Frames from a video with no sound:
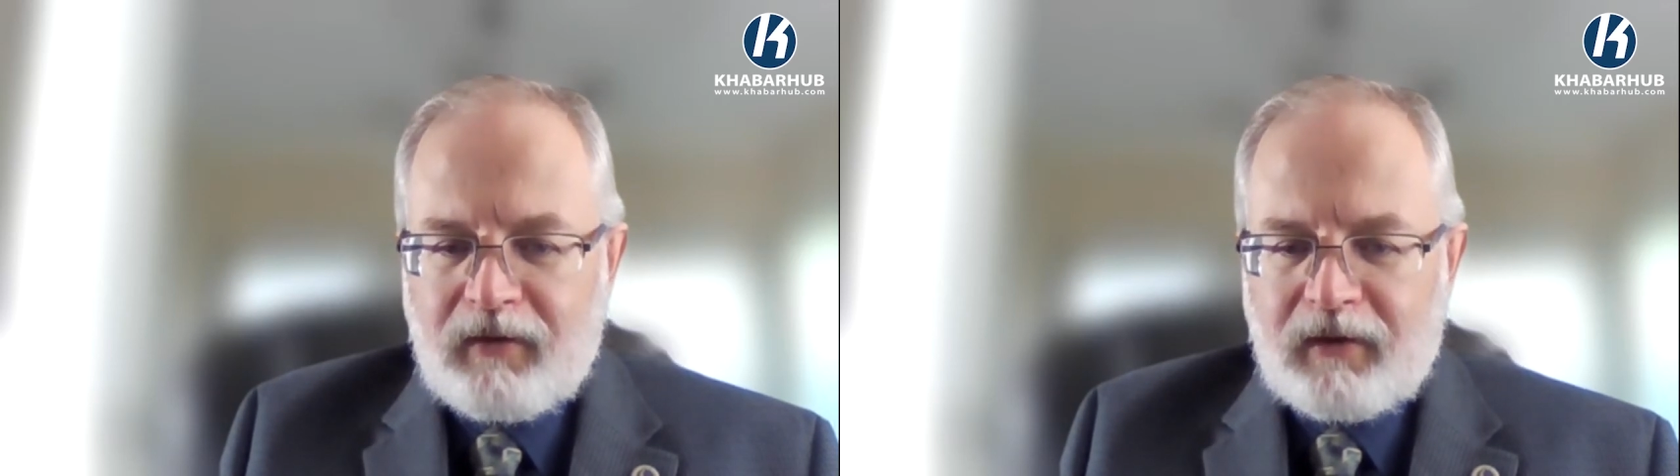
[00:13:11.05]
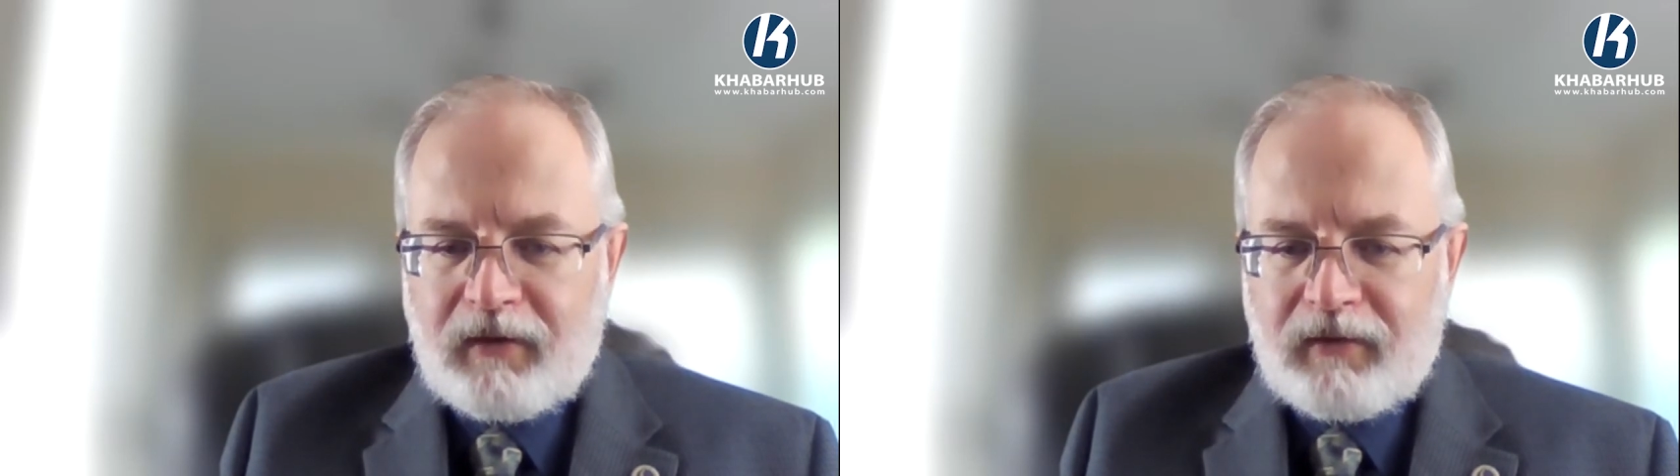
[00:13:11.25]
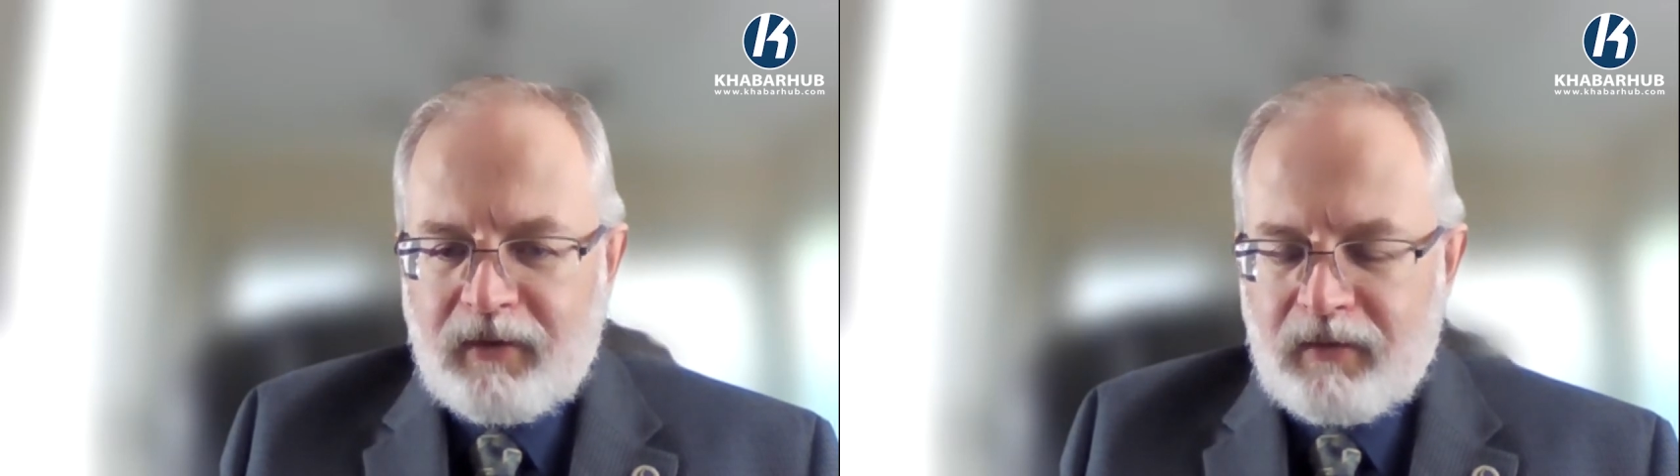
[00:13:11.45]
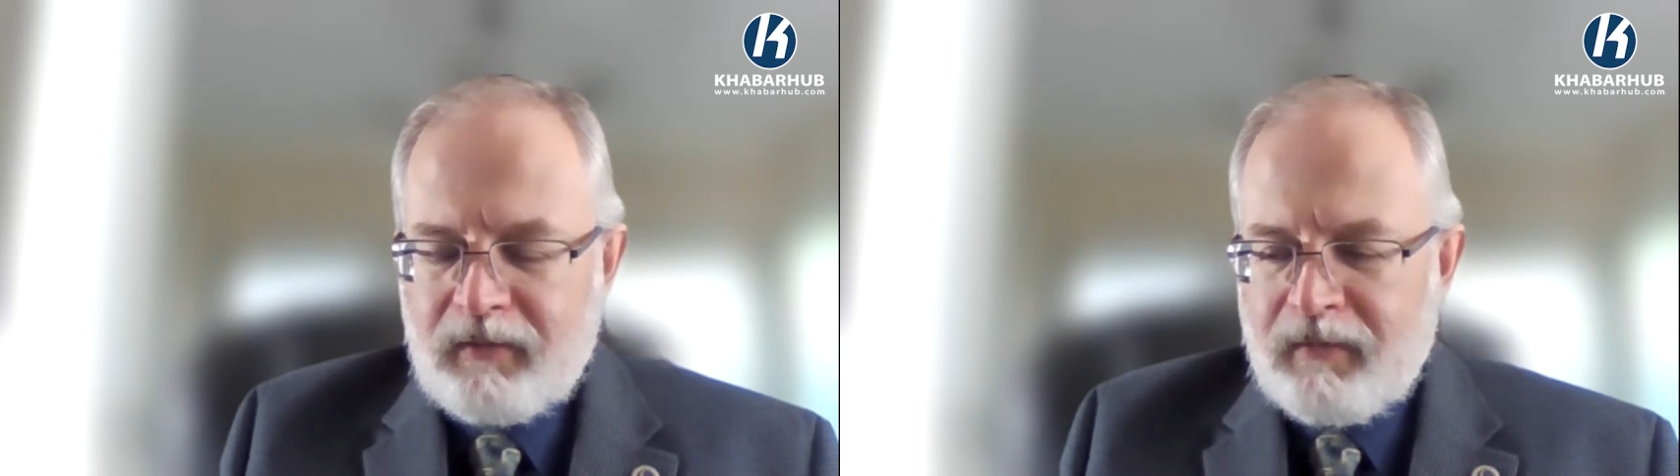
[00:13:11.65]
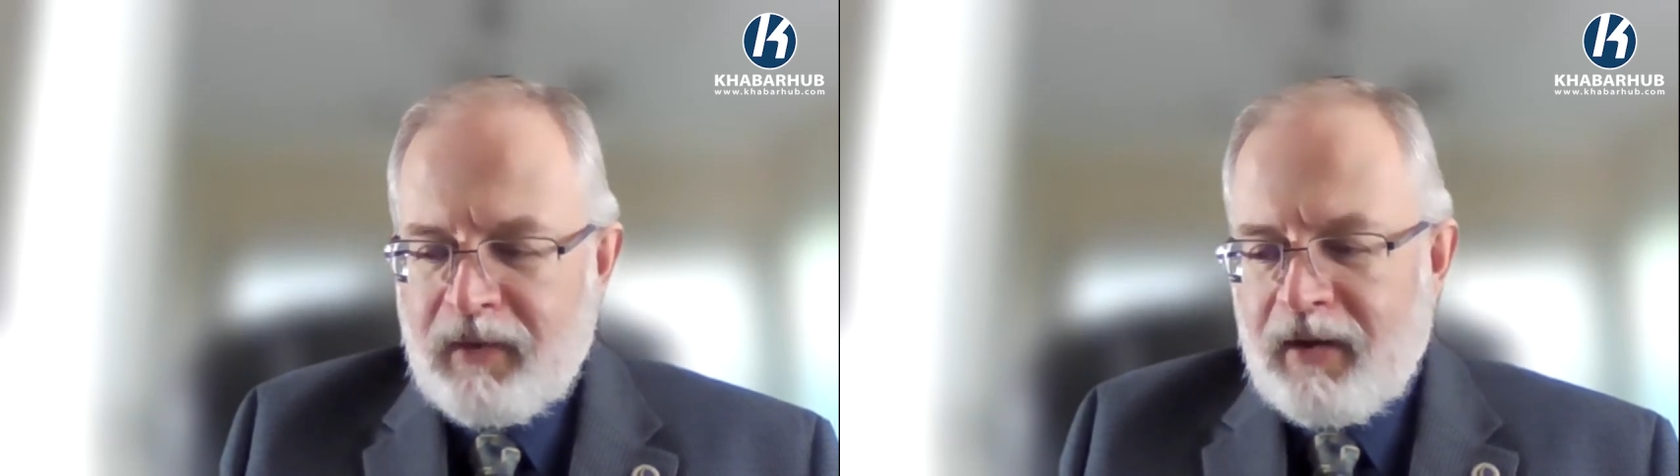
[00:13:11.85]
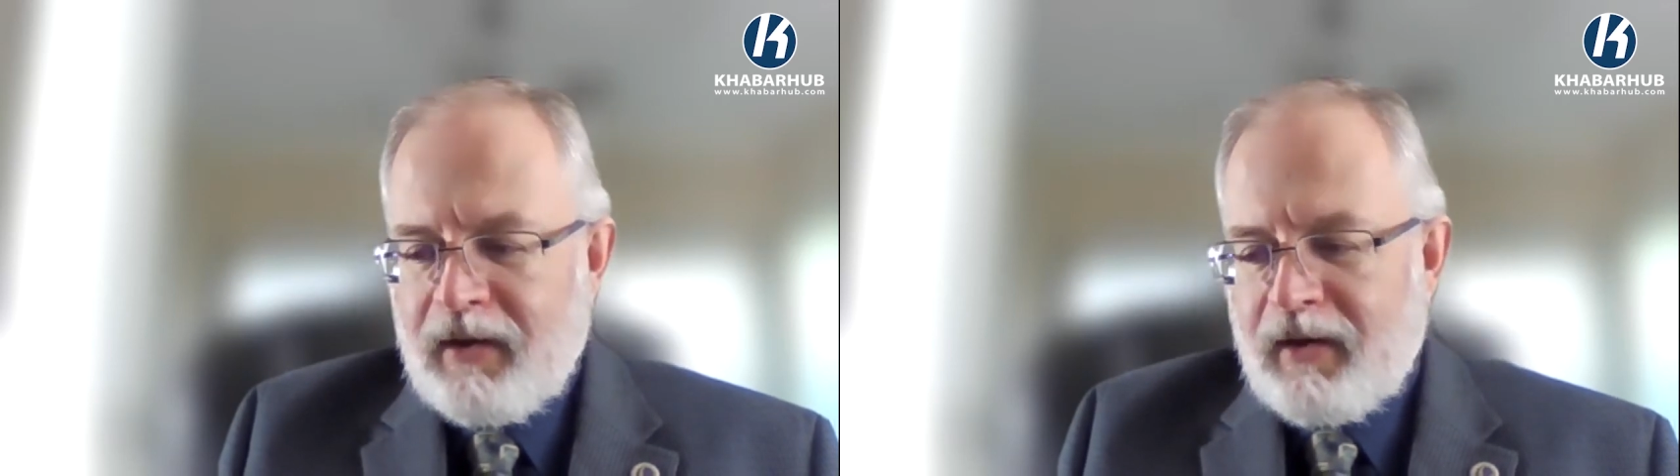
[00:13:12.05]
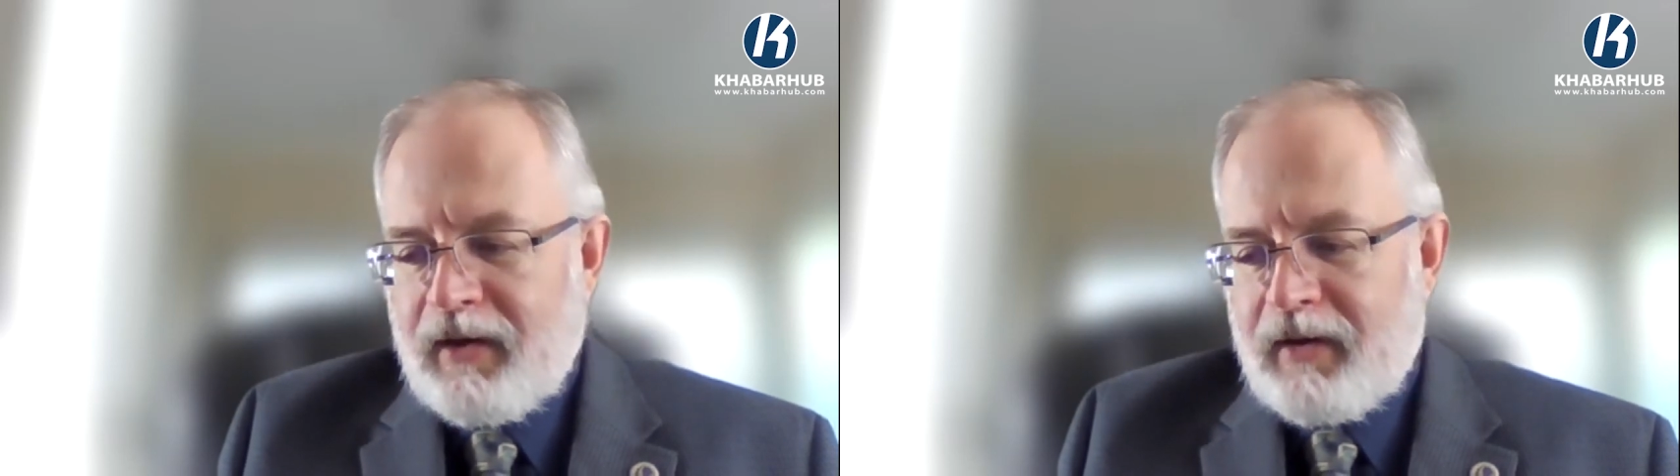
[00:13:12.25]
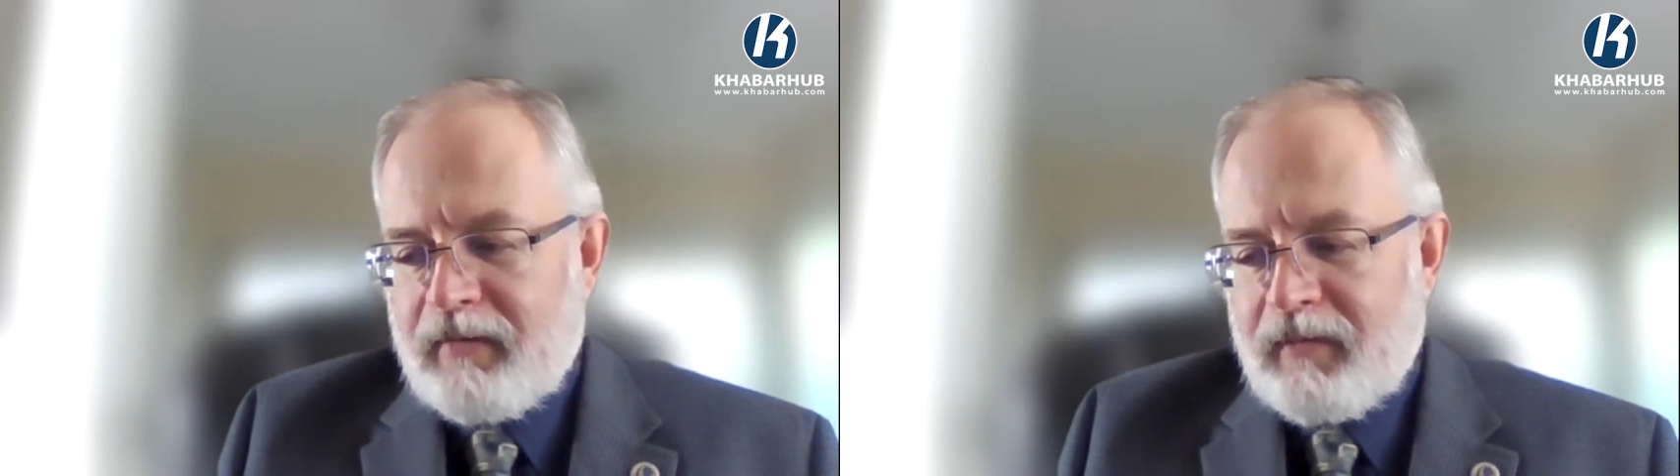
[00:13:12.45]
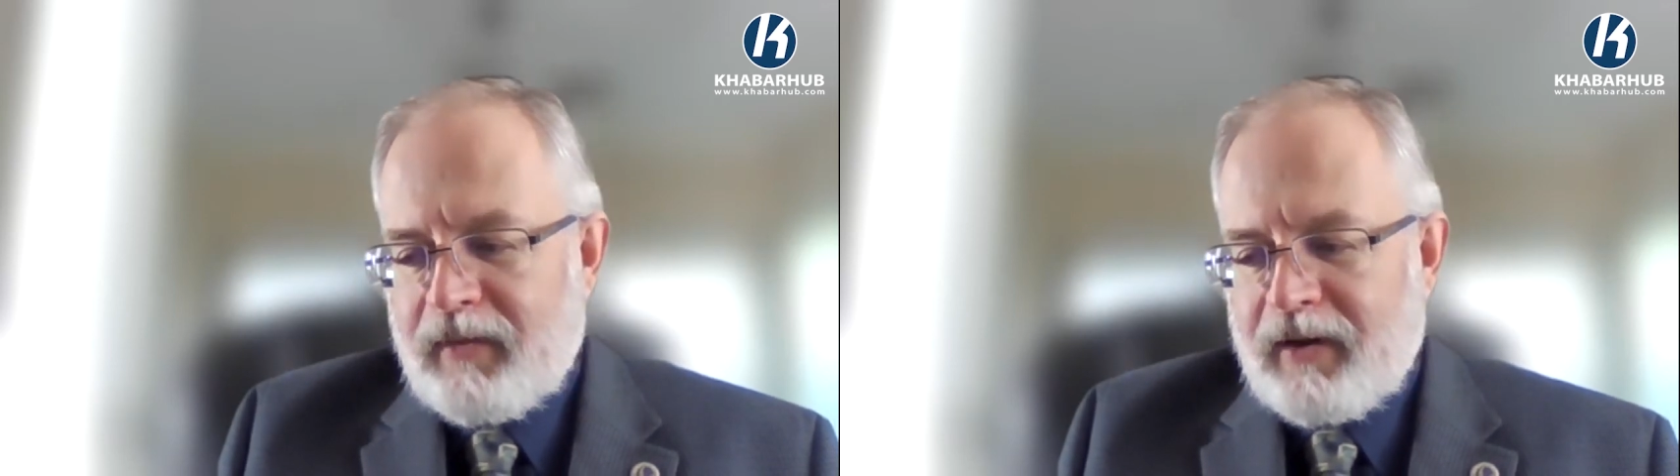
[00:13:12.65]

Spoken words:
on through. I